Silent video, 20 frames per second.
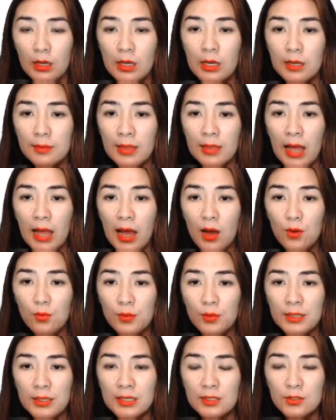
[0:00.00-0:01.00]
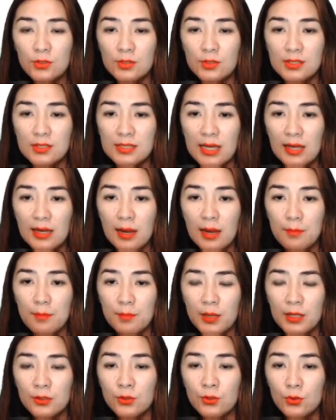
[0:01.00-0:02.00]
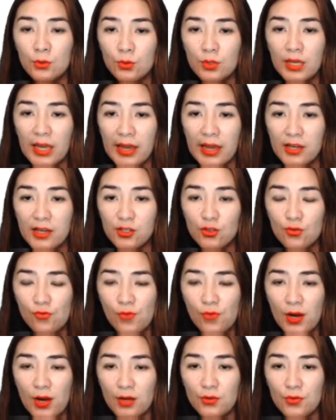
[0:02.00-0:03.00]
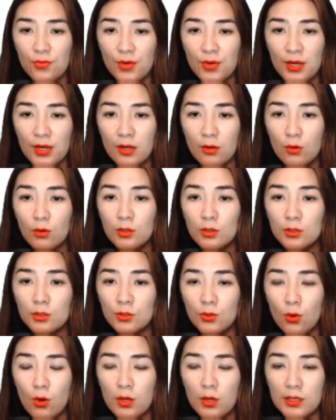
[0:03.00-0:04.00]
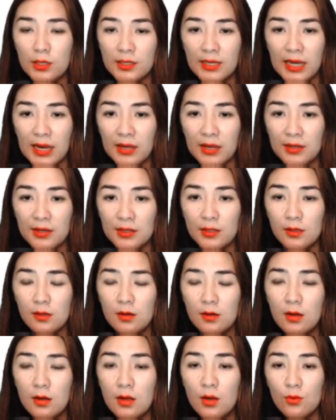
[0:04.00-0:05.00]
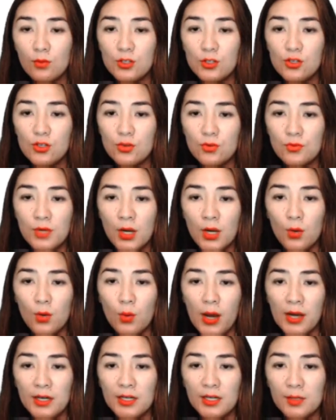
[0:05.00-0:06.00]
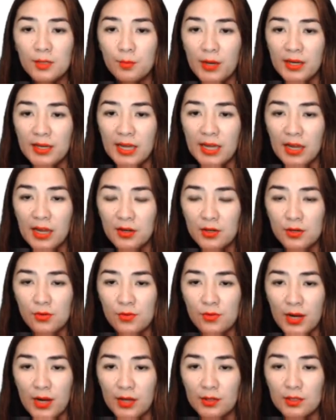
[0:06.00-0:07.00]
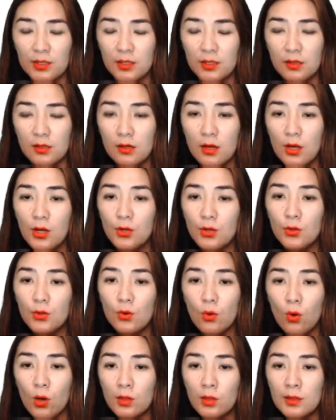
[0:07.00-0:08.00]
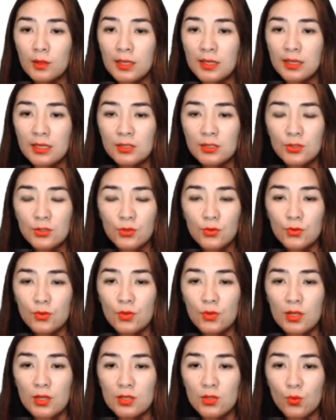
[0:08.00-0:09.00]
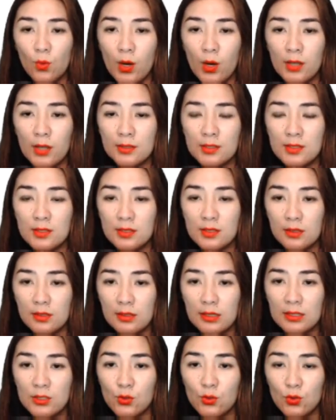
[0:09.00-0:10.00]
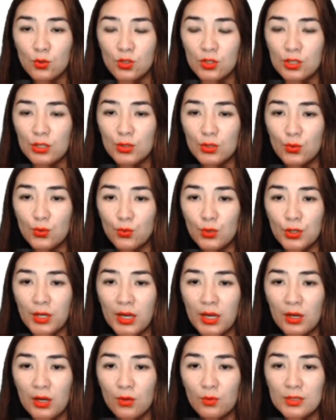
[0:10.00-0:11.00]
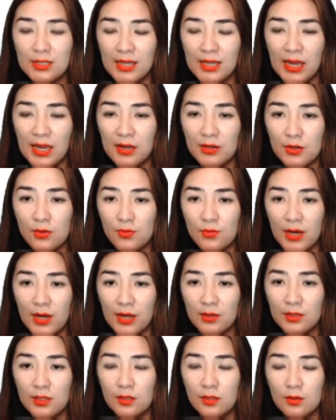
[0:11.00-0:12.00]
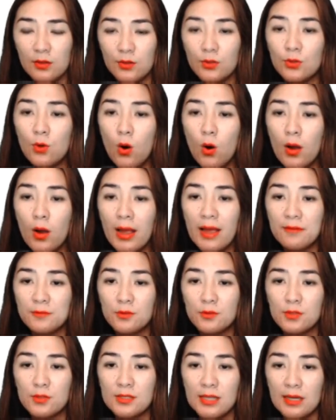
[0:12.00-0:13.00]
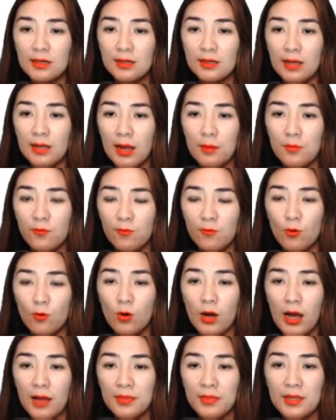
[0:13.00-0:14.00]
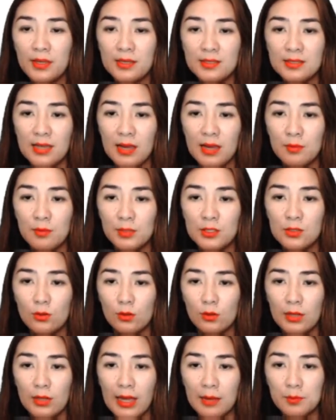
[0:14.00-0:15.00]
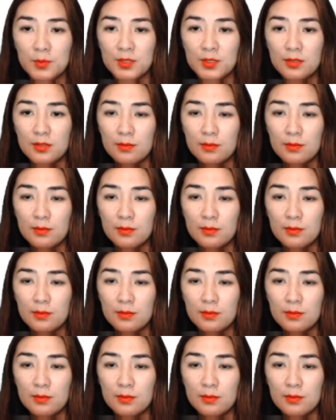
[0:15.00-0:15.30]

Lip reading: Now we need to set up a new cache directory called GatorGrader, which is required by GatorGrader. You only need to do this once as you start working with GatorGrader. You don't have to set it up for other assignments or labs.